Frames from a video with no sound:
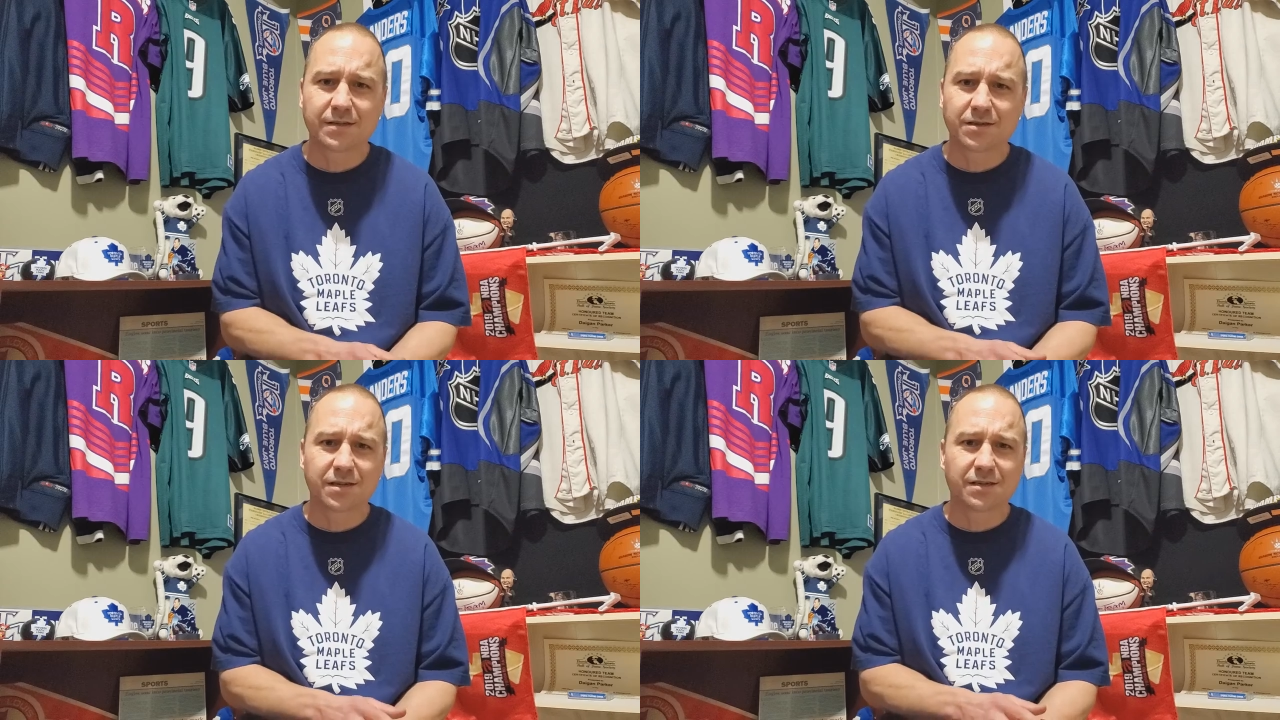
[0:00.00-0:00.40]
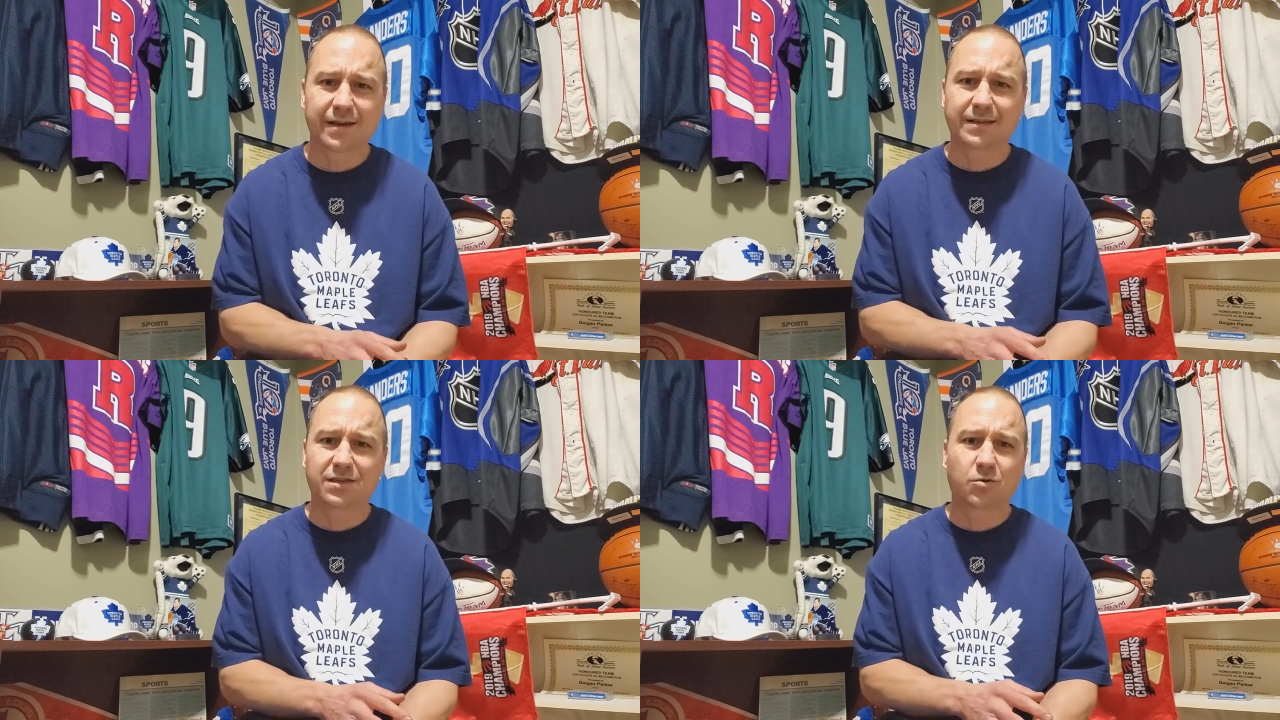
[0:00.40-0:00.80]
in just
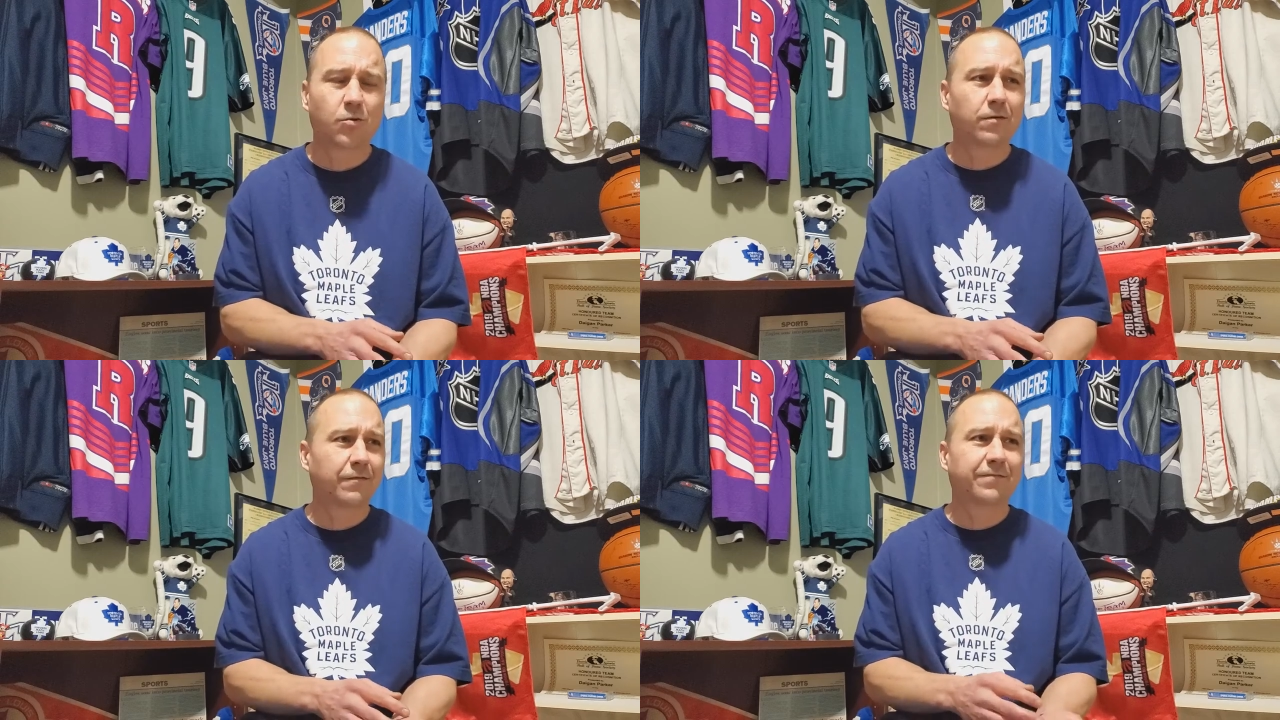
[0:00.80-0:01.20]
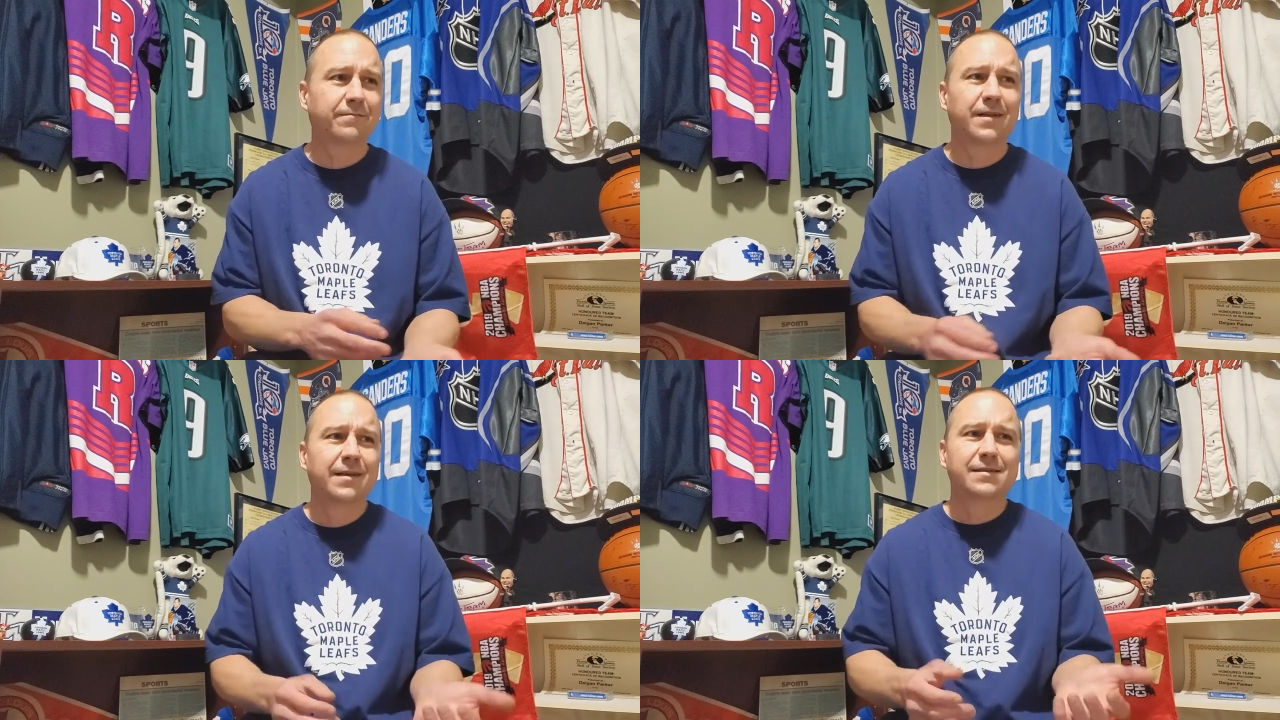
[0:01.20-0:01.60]
like
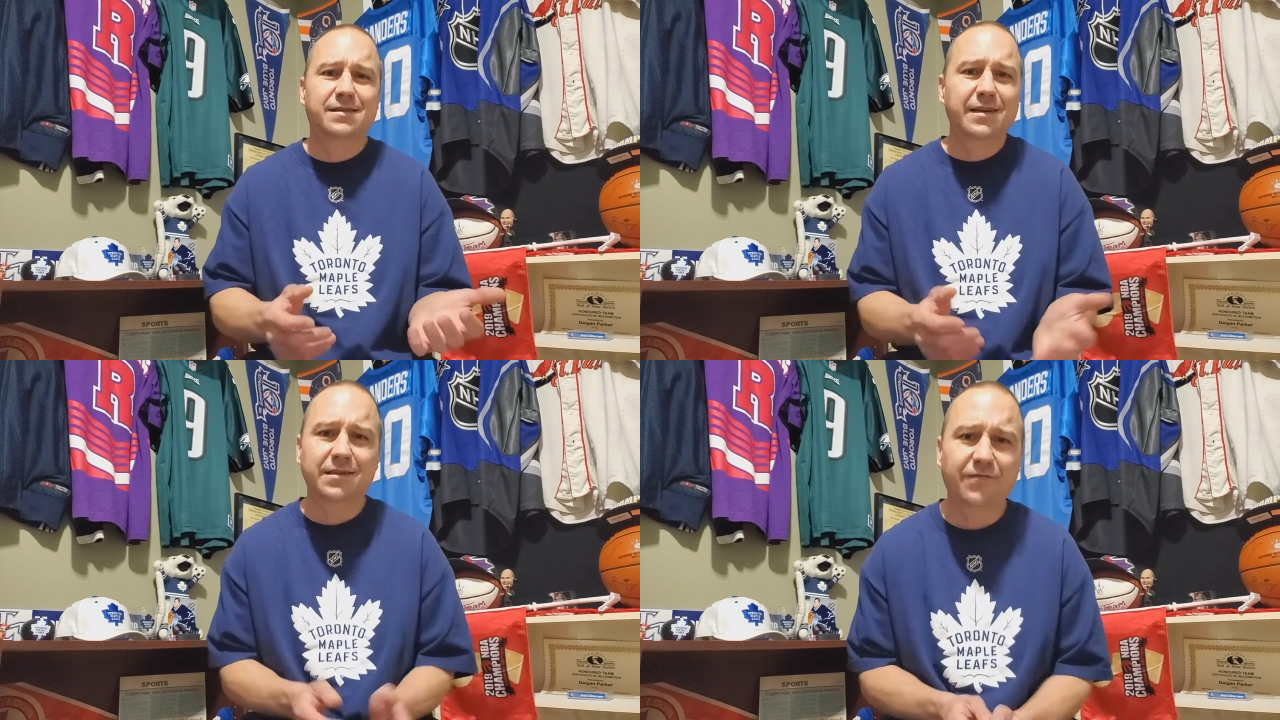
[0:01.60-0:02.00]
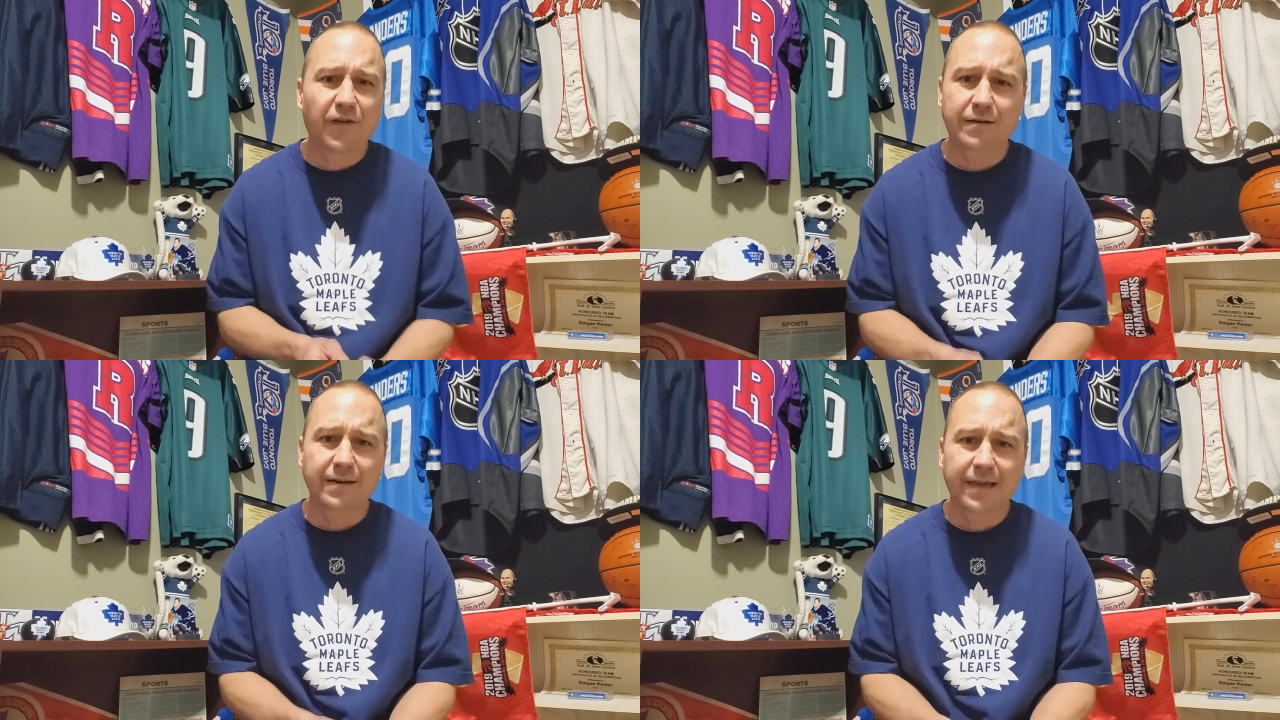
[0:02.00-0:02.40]
six
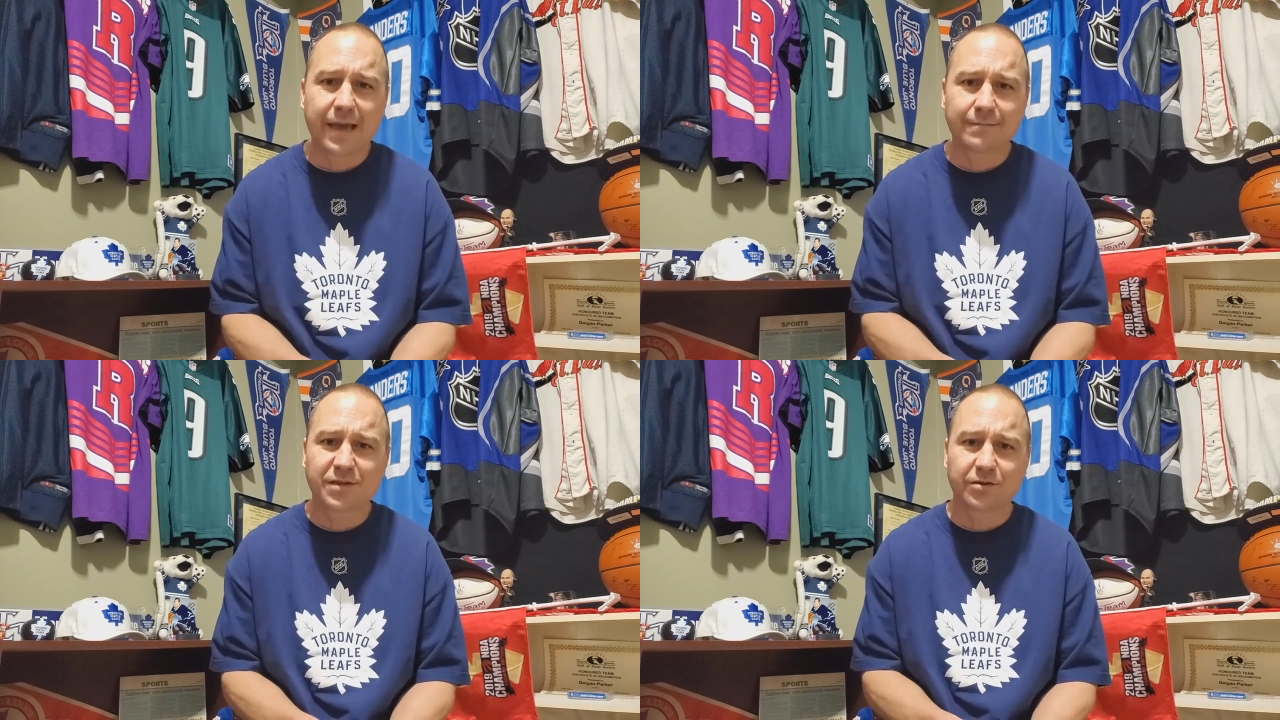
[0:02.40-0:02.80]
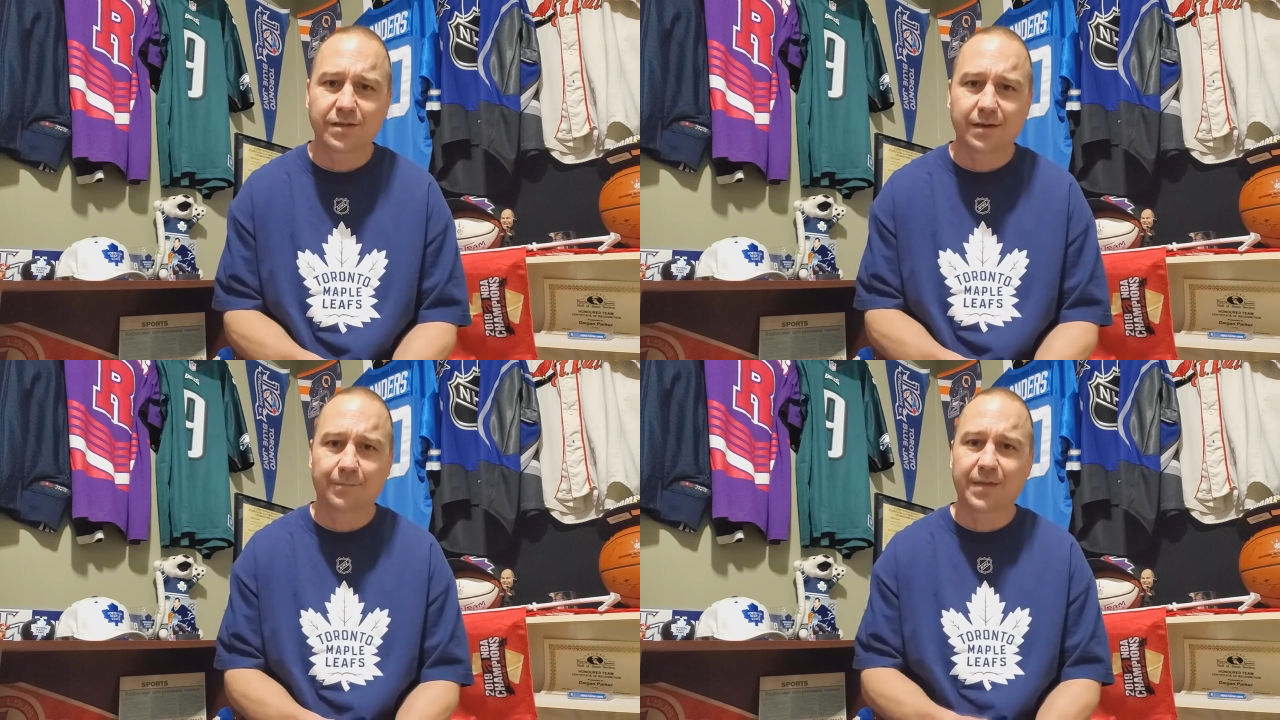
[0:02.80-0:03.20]
fucking games or
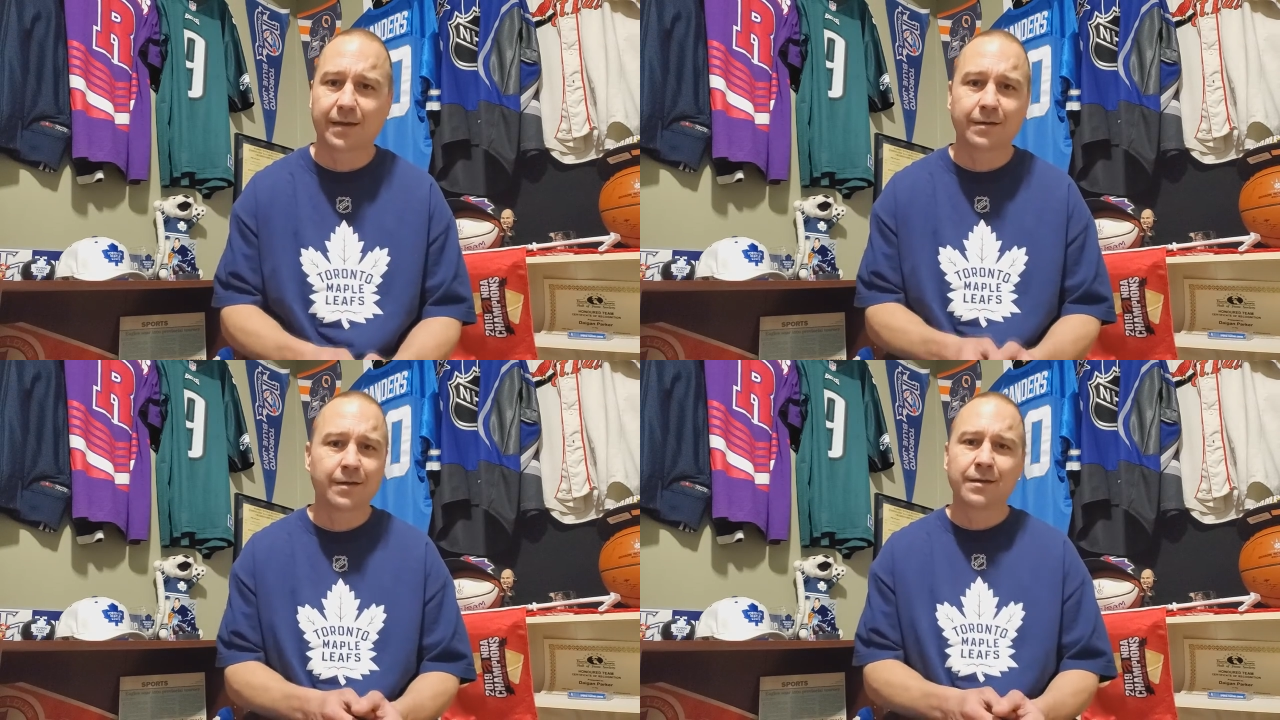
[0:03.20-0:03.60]
something.